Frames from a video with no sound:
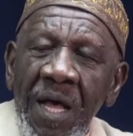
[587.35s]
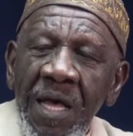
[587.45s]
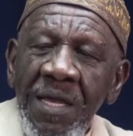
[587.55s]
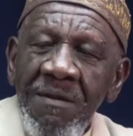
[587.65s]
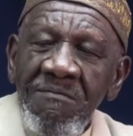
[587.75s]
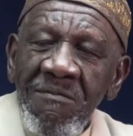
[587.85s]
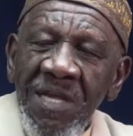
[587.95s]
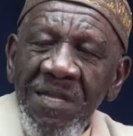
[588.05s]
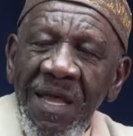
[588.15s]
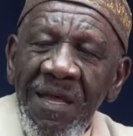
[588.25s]

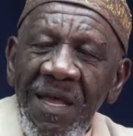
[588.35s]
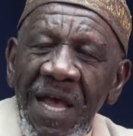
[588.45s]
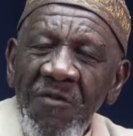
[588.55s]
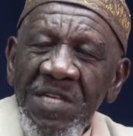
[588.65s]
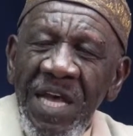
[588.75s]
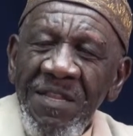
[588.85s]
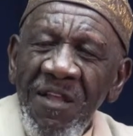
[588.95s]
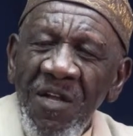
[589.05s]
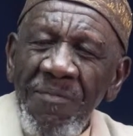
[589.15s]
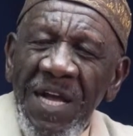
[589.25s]
And I
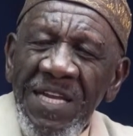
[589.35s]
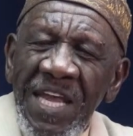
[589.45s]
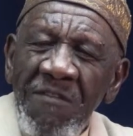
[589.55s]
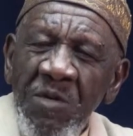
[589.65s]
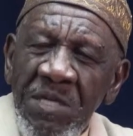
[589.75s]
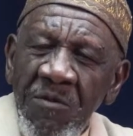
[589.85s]
thought about it.